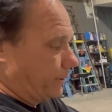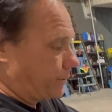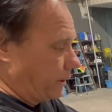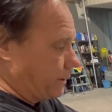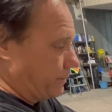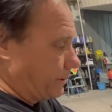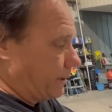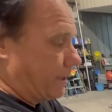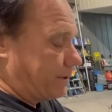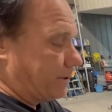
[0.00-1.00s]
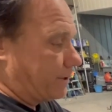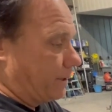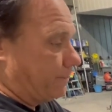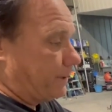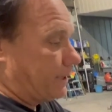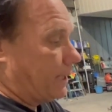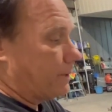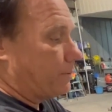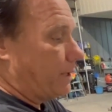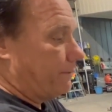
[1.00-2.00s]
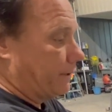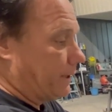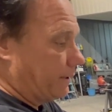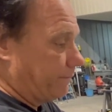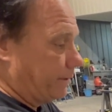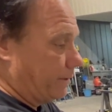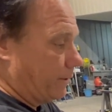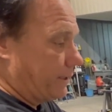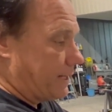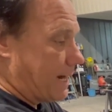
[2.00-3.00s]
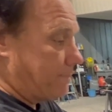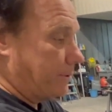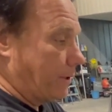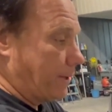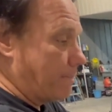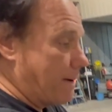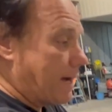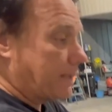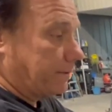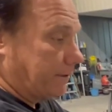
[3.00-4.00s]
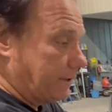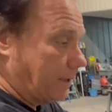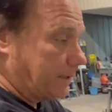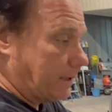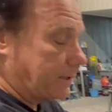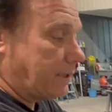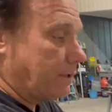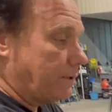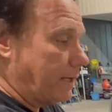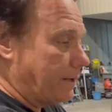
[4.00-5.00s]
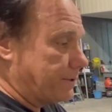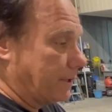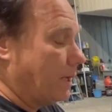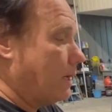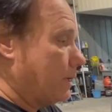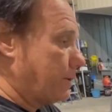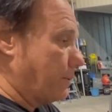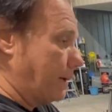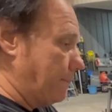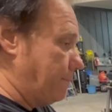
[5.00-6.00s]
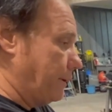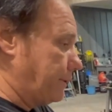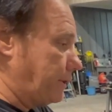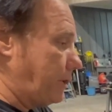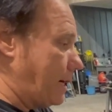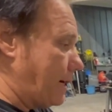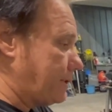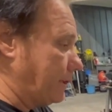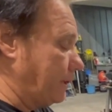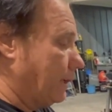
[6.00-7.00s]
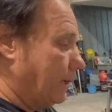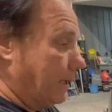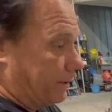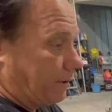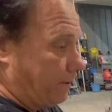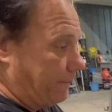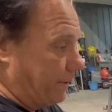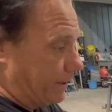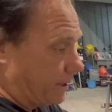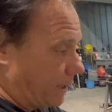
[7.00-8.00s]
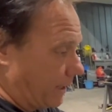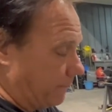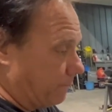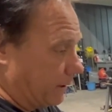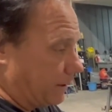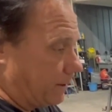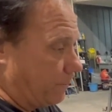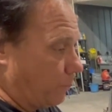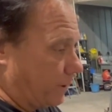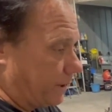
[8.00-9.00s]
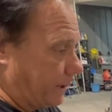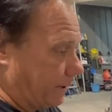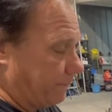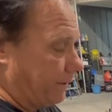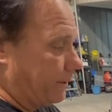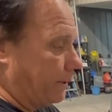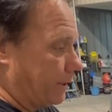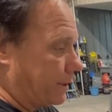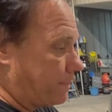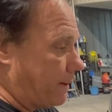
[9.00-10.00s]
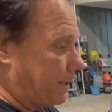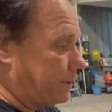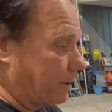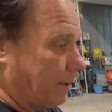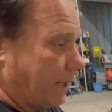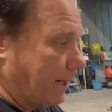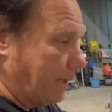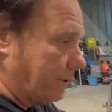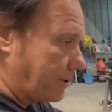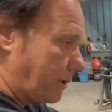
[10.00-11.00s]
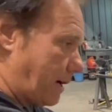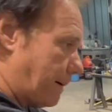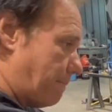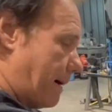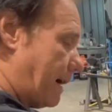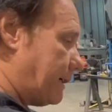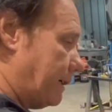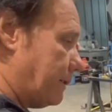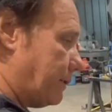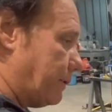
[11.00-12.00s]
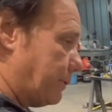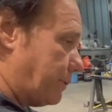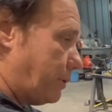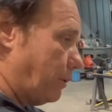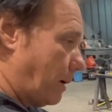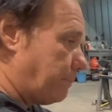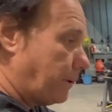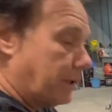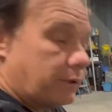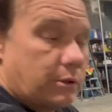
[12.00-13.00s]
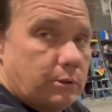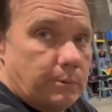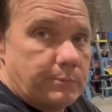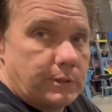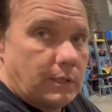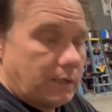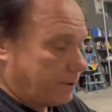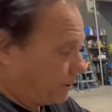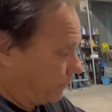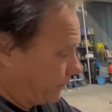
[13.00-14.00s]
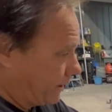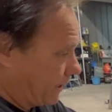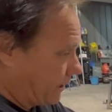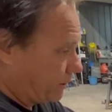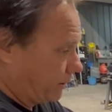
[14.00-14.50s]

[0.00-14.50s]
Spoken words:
transmission. That's just an empty case. Will have a gear vendor adapter on the back of it, not that tail housing. So when I built the chassis, it's all very tight, but with the gear vendor and the spacer, it'll slide back into those two upright tubes, so we can actually